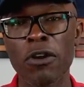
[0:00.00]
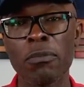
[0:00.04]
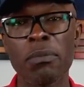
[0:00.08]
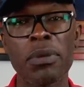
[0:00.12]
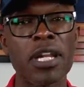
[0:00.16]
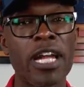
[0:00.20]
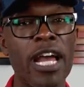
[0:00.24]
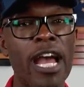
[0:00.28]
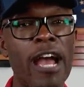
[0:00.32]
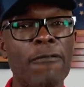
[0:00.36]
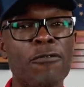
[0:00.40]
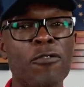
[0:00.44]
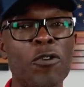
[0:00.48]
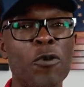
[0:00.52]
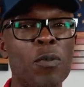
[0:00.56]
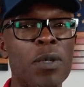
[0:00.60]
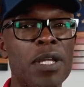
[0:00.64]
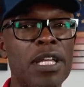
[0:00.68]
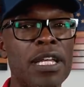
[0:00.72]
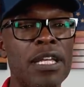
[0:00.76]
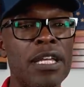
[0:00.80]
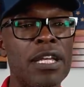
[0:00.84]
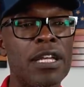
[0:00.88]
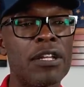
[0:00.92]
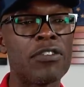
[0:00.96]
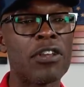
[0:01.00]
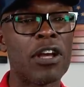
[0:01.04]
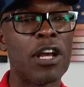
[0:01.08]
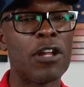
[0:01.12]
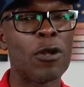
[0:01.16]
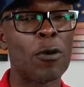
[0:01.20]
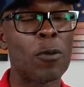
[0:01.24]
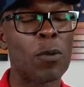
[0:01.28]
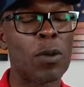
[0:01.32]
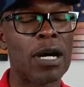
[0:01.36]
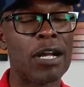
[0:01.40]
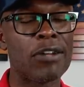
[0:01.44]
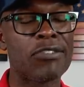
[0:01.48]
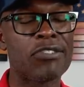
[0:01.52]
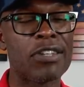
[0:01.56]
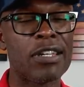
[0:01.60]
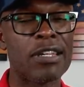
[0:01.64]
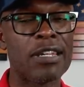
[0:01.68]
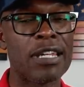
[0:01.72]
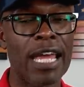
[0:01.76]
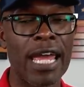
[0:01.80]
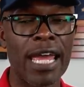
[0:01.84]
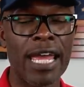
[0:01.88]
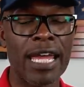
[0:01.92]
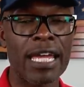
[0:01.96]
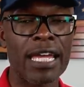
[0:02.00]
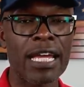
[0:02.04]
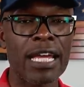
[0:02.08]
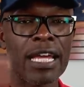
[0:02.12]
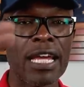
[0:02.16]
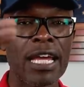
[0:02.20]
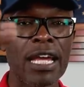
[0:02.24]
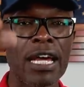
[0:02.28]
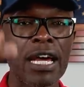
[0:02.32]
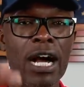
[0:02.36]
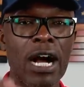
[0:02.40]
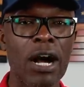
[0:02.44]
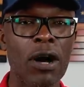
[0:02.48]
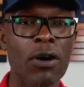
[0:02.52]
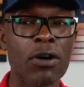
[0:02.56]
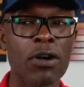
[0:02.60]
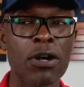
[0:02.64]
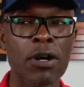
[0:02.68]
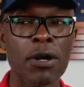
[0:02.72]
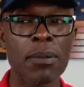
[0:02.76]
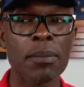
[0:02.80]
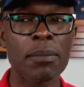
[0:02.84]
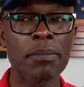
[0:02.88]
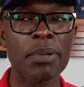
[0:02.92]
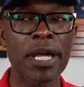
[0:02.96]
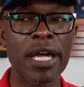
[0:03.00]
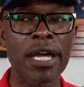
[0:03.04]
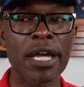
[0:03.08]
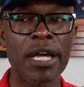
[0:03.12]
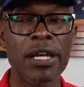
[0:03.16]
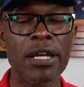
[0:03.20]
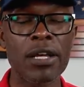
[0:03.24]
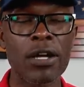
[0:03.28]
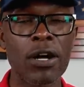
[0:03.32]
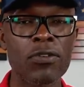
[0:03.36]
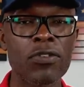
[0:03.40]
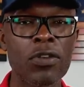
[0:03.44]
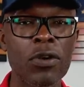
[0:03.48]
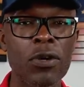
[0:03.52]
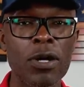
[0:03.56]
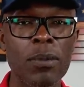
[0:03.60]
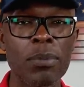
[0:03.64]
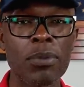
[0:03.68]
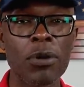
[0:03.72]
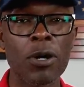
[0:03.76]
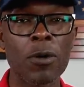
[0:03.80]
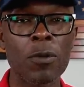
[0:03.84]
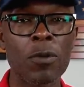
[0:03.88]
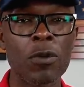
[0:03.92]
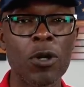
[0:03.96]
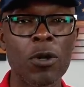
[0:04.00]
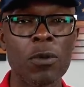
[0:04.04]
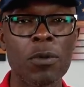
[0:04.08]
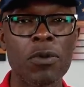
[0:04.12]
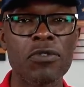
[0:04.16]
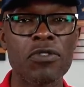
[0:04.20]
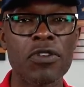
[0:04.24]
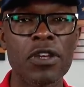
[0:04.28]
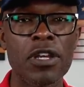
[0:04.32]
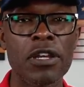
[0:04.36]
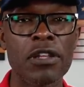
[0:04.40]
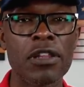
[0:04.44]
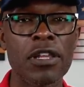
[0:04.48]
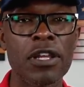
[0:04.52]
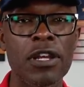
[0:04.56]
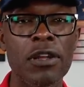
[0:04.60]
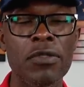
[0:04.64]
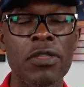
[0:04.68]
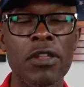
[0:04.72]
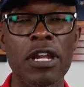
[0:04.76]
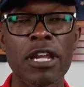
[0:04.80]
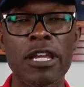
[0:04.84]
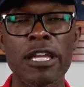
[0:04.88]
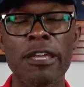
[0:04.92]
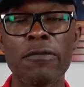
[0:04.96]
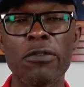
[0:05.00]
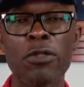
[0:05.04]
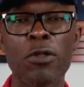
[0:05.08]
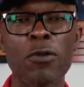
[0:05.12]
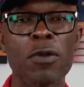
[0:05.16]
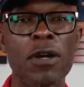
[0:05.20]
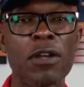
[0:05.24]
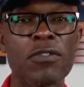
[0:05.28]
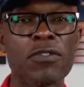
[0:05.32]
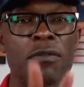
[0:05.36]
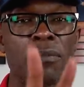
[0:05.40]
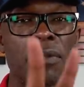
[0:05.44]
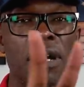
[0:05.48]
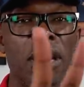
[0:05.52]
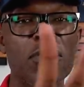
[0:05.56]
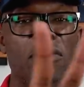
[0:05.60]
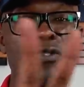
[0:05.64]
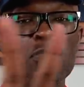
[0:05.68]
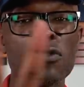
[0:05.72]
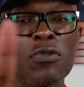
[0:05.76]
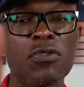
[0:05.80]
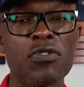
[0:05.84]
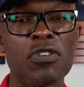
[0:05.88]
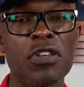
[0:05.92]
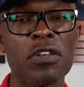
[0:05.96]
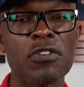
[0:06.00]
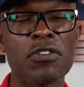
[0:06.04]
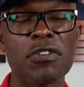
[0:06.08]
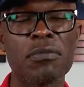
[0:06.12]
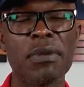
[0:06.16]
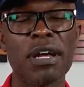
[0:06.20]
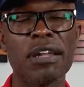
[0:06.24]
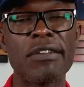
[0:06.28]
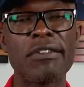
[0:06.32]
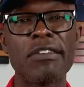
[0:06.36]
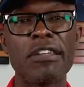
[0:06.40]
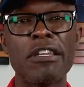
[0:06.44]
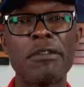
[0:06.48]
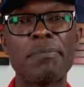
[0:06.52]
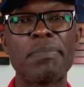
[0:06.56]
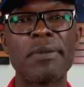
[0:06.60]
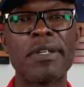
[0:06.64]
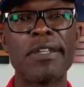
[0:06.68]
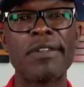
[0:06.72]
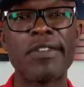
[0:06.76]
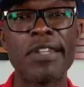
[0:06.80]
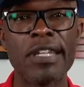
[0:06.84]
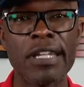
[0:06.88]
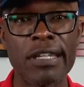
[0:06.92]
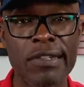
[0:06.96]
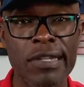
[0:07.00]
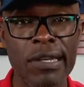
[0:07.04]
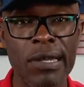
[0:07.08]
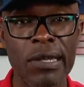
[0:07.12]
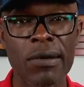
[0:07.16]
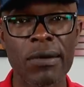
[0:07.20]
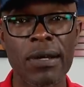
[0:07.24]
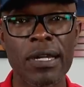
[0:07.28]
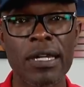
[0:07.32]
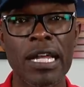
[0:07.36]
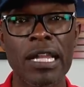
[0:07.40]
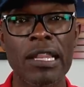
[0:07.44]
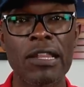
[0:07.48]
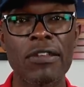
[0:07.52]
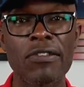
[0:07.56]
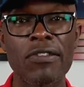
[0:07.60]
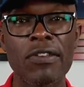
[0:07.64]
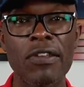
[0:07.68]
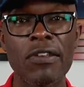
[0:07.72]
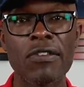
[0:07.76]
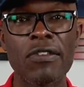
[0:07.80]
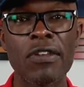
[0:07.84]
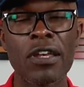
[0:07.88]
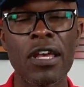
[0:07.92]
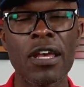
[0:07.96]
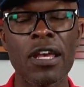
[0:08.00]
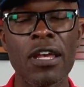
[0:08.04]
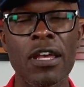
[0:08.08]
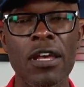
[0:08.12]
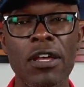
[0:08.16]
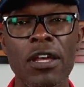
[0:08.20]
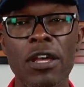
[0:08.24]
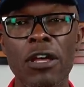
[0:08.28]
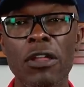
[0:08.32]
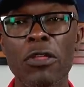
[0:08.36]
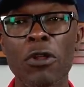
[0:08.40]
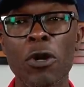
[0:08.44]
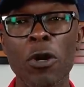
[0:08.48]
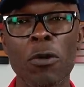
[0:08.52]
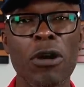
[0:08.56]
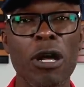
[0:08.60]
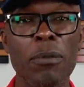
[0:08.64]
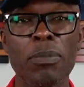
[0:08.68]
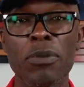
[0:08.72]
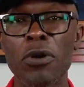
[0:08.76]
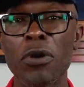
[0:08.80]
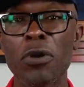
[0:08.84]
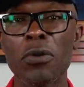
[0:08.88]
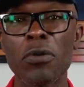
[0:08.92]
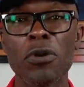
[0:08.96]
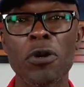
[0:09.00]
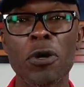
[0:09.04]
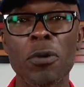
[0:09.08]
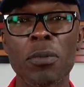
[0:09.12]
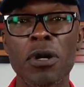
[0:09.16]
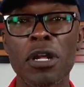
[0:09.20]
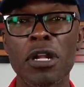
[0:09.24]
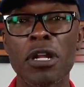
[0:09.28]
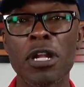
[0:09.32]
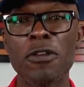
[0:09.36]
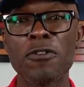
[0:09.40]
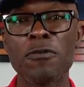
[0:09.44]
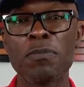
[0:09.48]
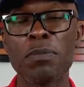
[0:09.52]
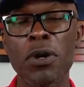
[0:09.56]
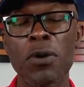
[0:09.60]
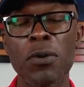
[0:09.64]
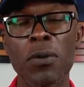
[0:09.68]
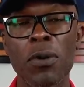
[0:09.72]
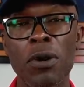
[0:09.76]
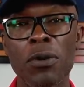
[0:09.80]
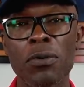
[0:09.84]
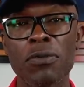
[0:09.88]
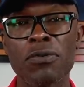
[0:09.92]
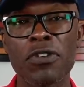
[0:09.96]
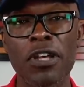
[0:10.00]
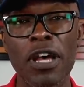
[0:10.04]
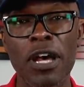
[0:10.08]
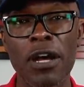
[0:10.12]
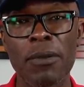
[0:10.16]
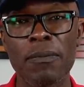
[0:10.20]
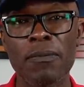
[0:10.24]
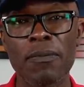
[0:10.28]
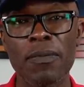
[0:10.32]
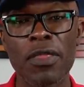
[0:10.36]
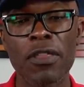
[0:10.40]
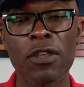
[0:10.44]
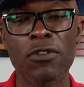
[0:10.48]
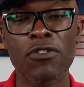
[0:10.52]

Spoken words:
But after we get done watching that, I'll come back. I'll talk about what was said there. Then I'll give you the rest of my 2 cents and my deep detail analysis. And then I'll wrap it on up with a nice bow on top.